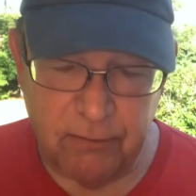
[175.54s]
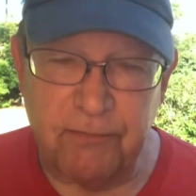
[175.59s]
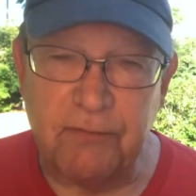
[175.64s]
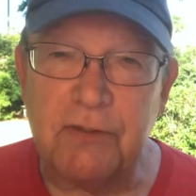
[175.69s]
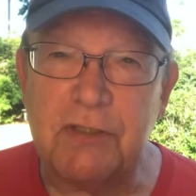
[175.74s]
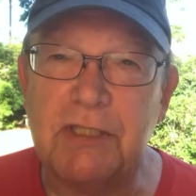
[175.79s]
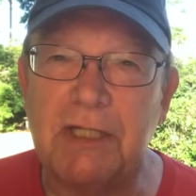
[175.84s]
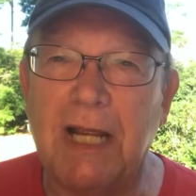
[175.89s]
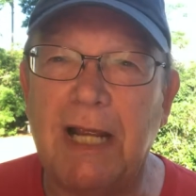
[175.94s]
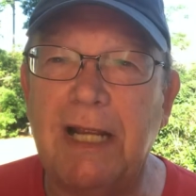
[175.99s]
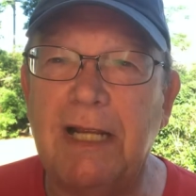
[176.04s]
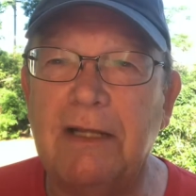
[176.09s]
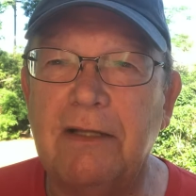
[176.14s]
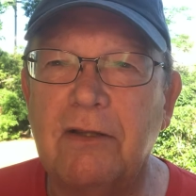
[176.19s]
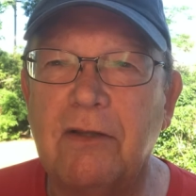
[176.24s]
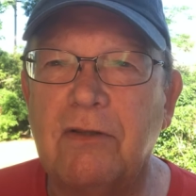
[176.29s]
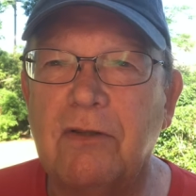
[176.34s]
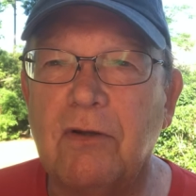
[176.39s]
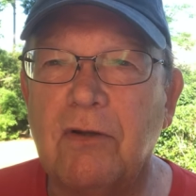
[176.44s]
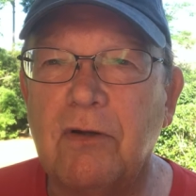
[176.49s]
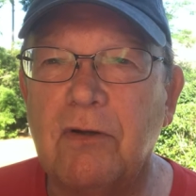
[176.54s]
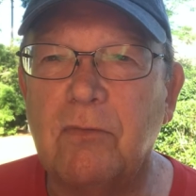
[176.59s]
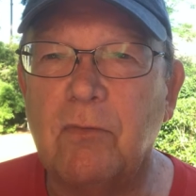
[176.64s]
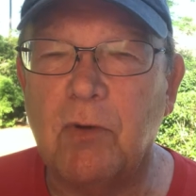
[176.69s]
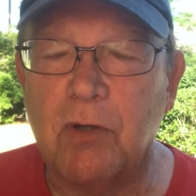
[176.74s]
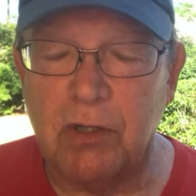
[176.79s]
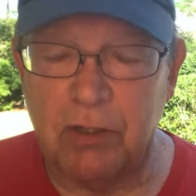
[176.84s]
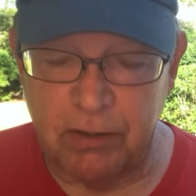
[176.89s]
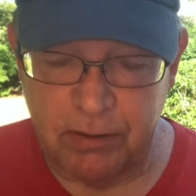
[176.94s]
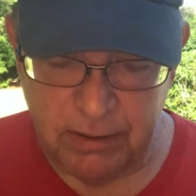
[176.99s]
for Shane, the third
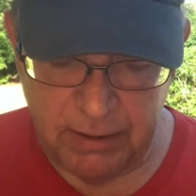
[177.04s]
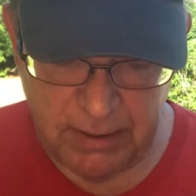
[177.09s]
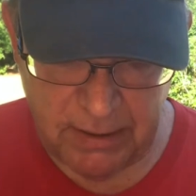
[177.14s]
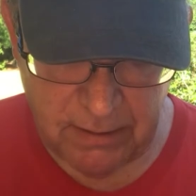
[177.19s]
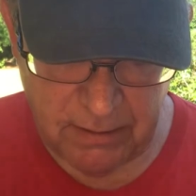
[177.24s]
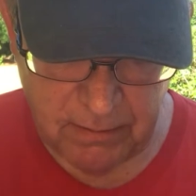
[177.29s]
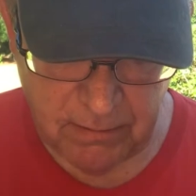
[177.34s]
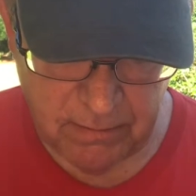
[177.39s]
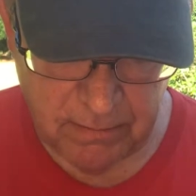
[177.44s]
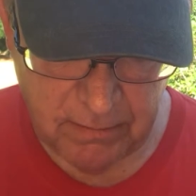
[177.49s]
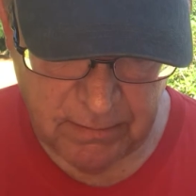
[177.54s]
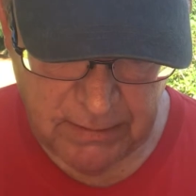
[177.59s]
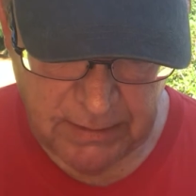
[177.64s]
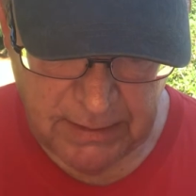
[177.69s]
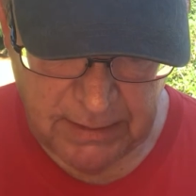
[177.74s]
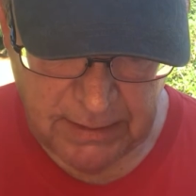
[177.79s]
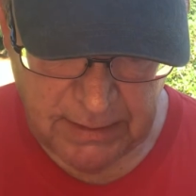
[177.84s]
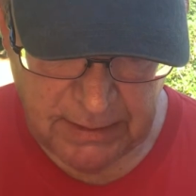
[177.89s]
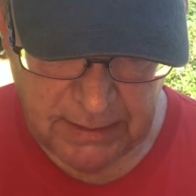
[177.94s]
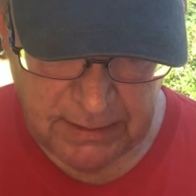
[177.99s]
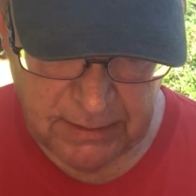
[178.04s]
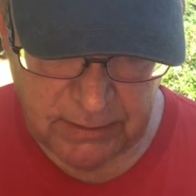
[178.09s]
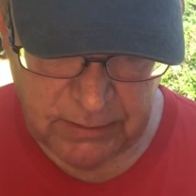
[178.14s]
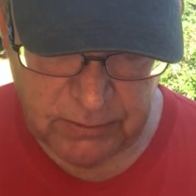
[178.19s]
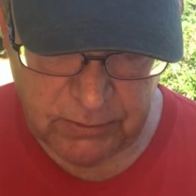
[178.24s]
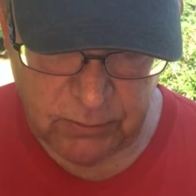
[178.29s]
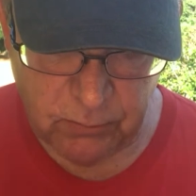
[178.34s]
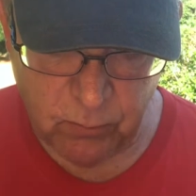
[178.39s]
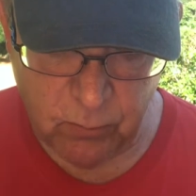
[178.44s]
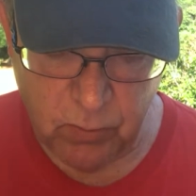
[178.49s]
word here
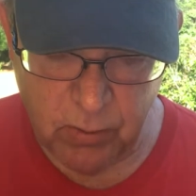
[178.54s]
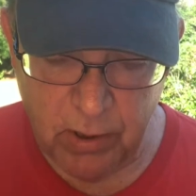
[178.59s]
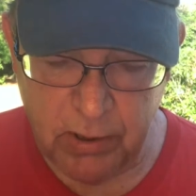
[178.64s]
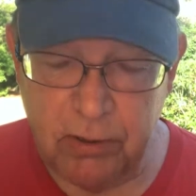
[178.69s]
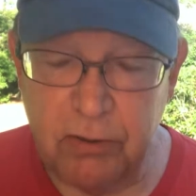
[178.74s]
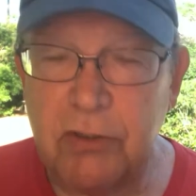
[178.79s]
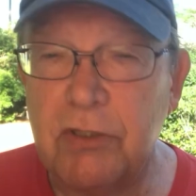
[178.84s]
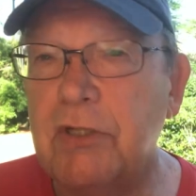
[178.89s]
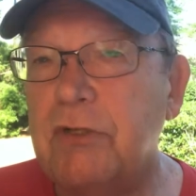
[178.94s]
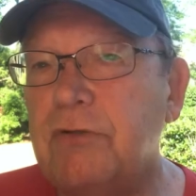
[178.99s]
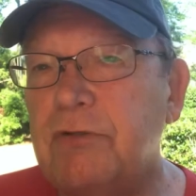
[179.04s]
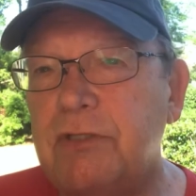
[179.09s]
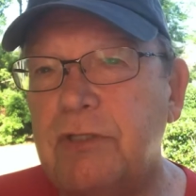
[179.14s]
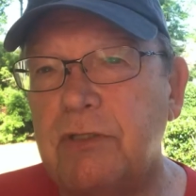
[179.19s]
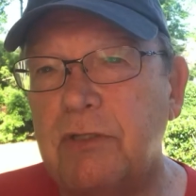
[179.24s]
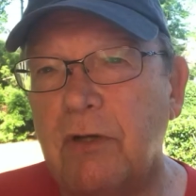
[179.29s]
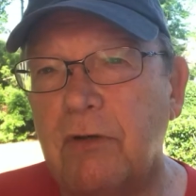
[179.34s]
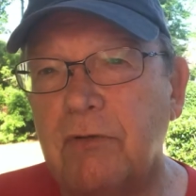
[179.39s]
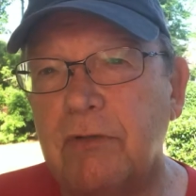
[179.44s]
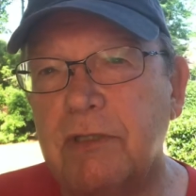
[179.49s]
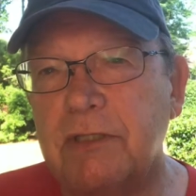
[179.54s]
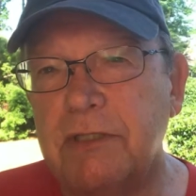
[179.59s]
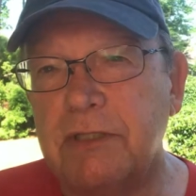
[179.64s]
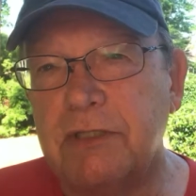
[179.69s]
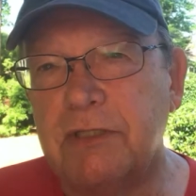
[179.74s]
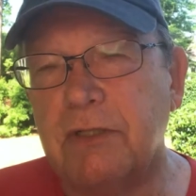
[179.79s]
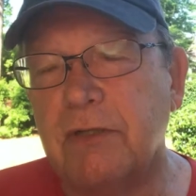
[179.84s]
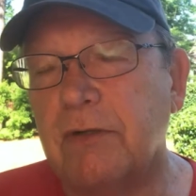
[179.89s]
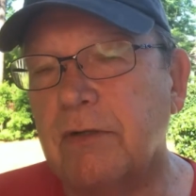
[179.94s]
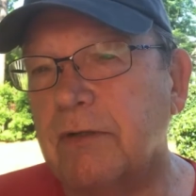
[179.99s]
is, what are you so
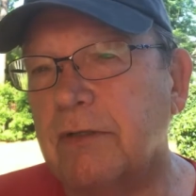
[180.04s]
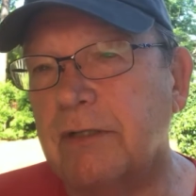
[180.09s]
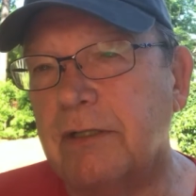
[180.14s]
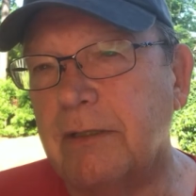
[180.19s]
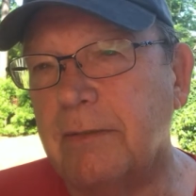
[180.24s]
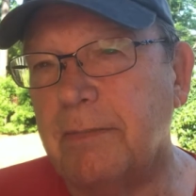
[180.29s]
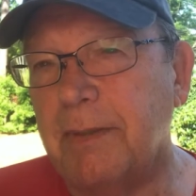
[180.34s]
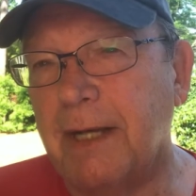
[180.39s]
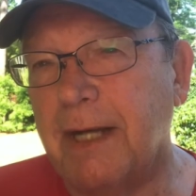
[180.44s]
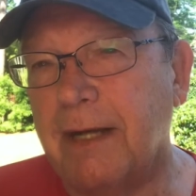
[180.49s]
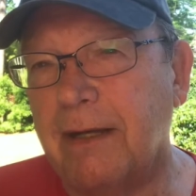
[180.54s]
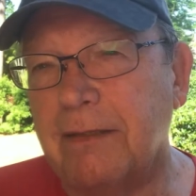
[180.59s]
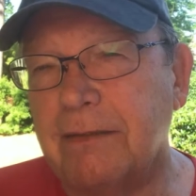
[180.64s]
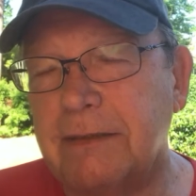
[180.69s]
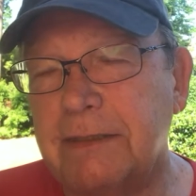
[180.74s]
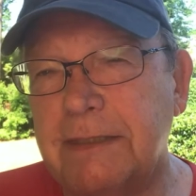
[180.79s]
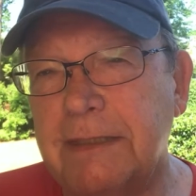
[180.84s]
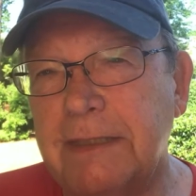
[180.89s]
concerned about?